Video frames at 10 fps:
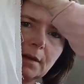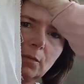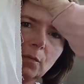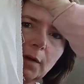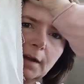I
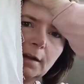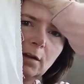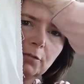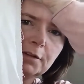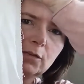really
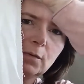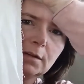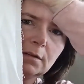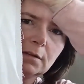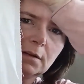love this
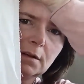one.